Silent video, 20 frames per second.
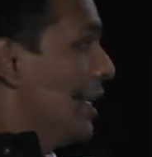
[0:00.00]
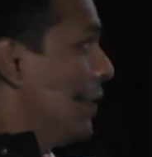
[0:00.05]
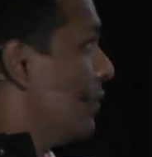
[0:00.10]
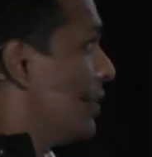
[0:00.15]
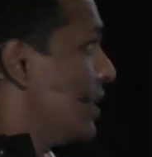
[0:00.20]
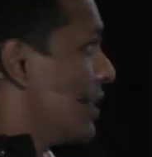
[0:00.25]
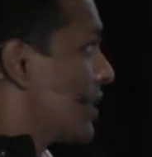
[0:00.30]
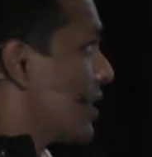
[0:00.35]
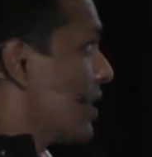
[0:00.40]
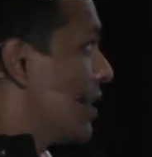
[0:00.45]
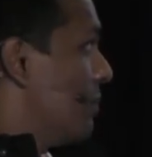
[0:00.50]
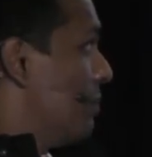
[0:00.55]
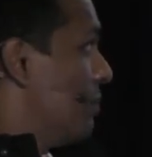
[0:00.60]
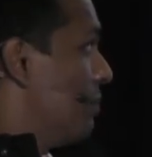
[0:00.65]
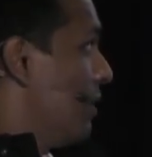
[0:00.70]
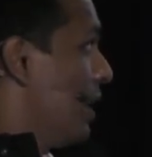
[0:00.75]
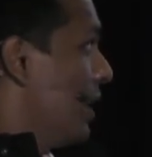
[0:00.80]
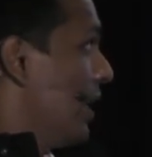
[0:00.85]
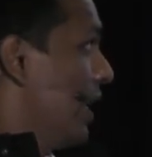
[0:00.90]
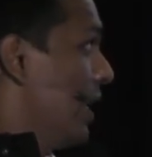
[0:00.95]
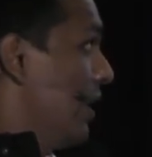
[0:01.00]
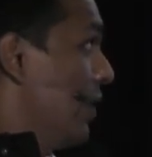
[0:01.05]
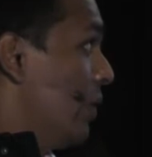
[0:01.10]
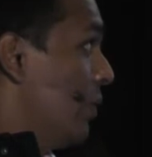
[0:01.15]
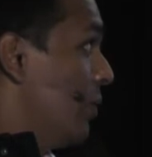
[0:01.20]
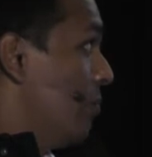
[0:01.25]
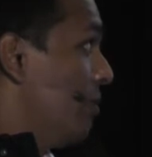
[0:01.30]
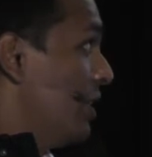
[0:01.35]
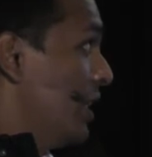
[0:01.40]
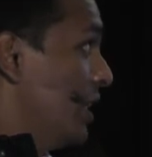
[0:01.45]
inversion
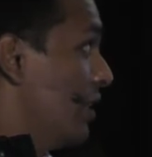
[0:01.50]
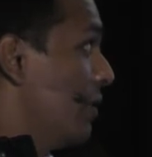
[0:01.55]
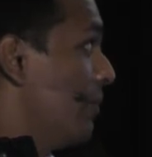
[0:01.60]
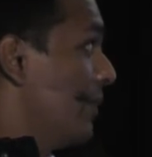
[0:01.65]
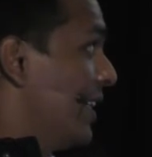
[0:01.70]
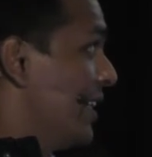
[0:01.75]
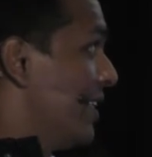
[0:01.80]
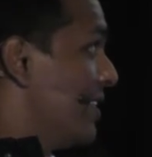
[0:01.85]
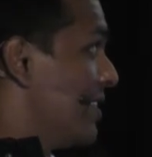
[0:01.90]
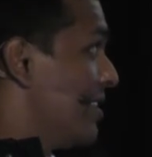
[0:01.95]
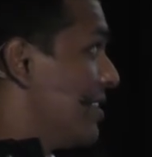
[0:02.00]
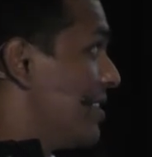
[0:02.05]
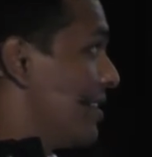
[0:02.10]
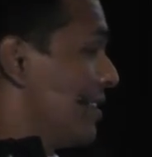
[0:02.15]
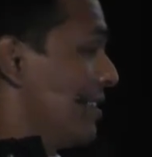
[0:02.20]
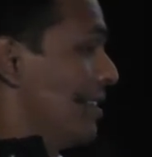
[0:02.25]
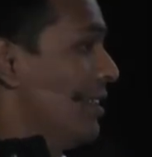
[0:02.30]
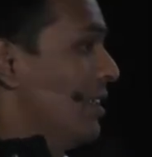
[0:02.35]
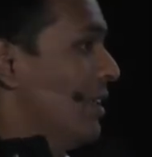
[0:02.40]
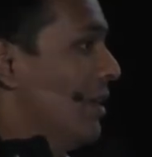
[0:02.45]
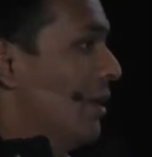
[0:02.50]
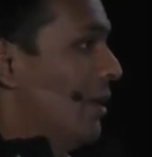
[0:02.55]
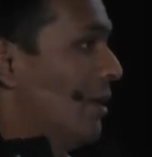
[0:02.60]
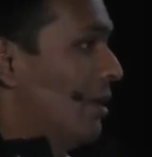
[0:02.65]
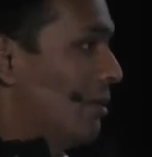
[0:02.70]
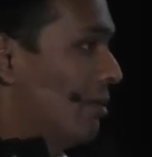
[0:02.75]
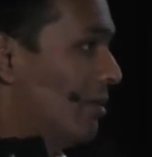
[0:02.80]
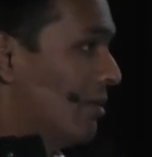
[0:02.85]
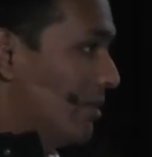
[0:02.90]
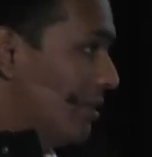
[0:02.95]
or determinants,
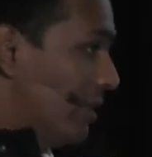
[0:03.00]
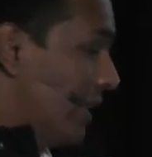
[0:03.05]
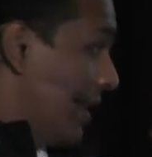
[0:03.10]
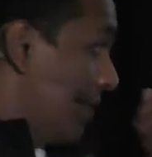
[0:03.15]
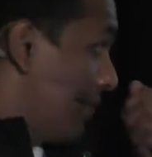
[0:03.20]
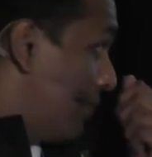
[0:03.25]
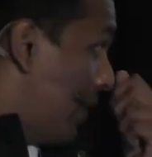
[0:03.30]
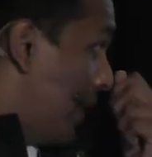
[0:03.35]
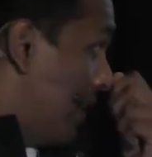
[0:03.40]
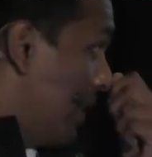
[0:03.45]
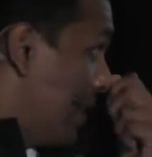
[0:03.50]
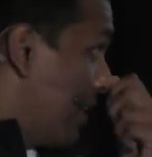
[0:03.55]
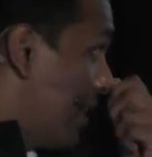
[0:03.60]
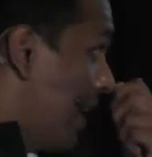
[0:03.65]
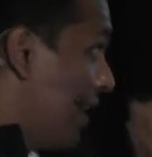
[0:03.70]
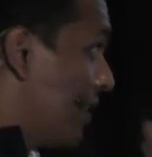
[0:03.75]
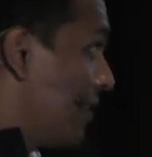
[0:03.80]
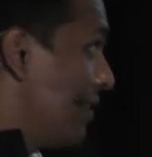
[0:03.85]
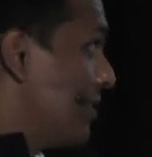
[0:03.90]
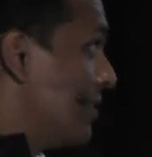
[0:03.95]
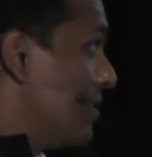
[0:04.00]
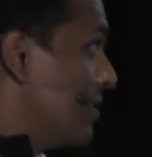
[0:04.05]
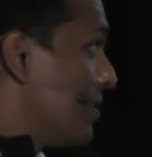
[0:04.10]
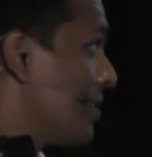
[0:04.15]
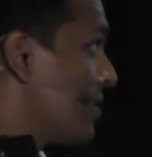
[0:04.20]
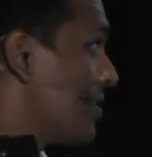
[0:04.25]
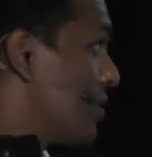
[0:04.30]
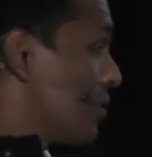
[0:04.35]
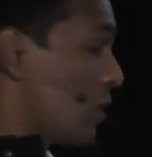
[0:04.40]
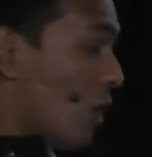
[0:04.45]
or like finding
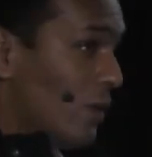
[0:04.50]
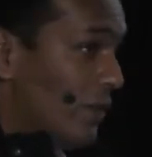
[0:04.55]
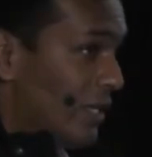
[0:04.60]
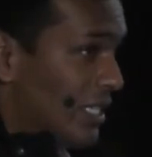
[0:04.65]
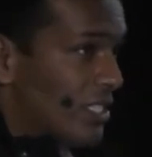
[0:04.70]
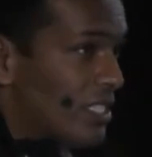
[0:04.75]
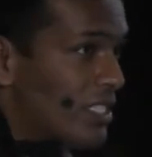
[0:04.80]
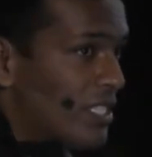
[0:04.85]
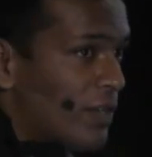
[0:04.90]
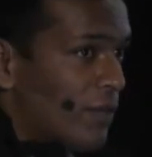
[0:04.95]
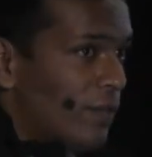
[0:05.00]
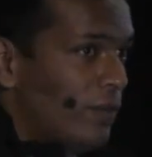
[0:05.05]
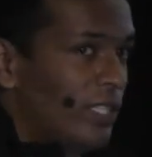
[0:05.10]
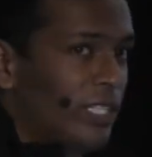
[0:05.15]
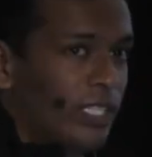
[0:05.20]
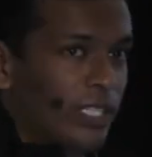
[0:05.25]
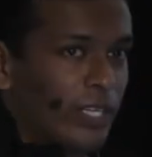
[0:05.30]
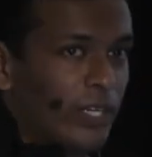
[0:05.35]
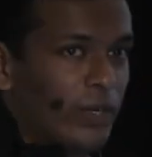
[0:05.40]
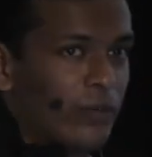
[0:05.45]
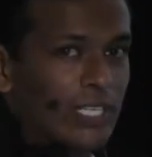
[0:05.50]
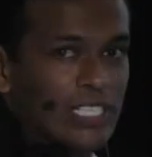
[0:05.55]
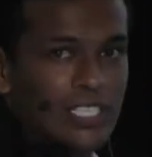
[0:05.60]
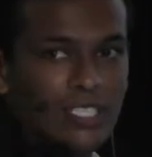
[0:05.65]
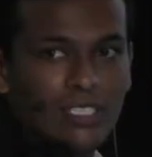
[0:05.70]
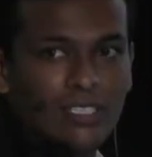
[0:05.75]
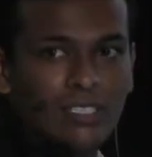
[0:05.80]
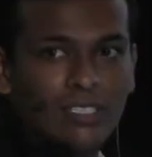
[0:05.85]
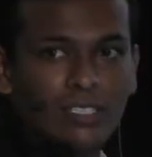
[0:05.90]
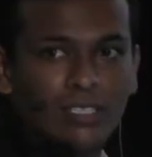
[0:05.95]
diagonals, solving a system of linear
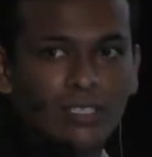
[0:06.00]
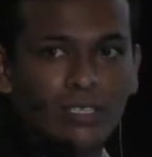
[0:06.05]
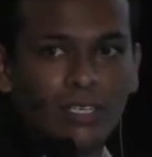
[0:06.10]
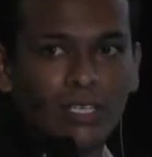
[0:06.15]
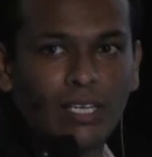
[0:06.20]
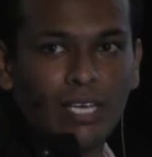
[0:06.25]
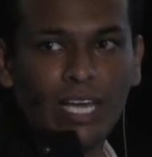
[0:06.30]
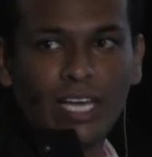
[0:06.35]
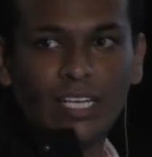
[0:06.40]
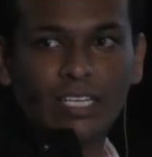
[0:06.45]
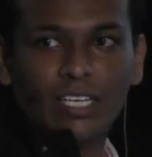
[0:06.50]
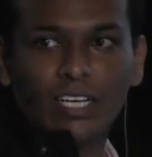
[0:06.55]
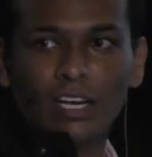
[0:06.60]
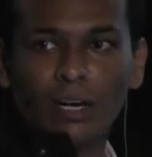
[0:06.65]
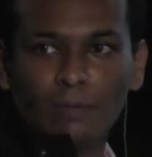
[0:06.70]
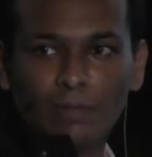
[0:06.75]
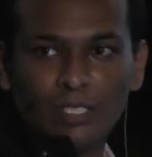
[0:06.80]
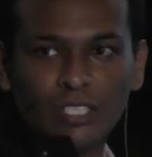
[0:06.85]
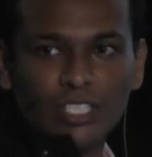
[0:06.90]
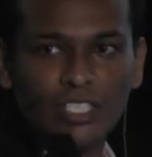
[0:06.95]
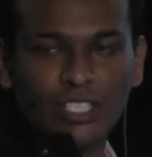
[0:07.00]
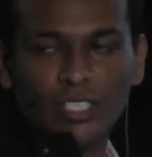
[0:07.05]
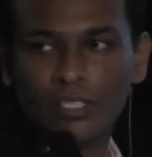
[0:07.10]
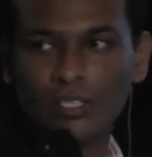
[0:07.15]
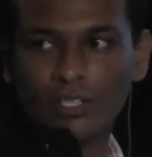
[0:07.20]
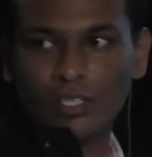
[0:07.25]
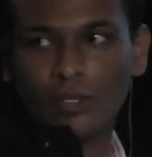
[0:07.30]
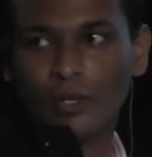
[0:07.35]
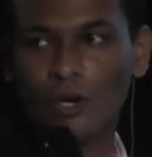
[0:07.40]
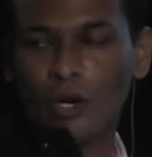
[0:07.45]
equations, and decomposition,
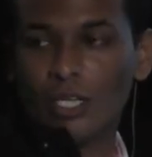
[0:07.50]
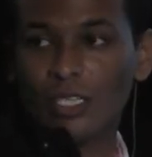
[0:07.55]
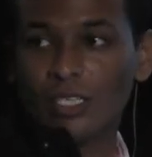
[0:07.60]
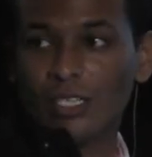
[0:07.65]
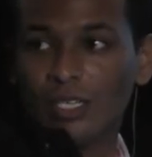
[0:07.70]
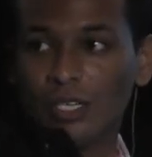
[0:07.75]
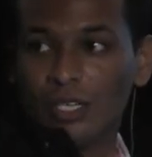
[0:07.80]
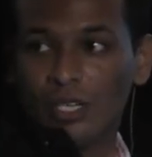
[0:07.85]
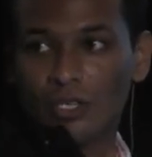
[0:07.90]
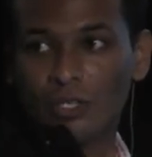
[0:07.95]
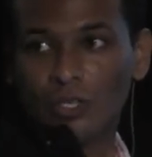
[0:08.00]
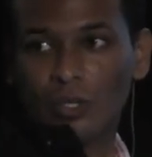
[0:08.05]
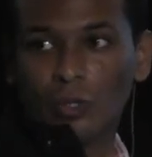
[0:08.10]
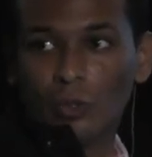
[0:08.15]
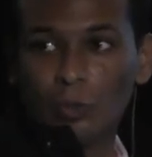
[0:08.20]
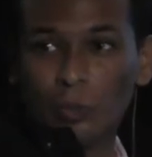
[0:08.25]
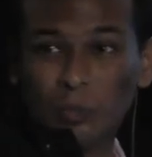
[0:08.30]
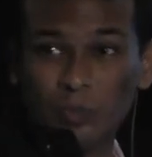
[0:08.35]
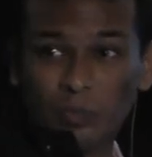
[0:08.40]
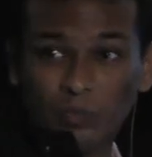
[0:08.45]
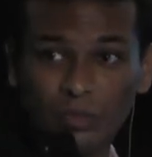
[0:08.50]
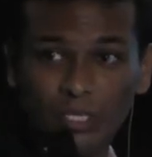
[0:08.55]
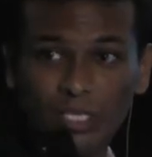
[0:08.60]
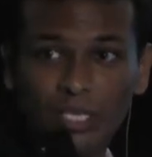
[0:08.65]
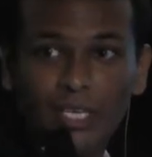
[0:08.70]
and so on. So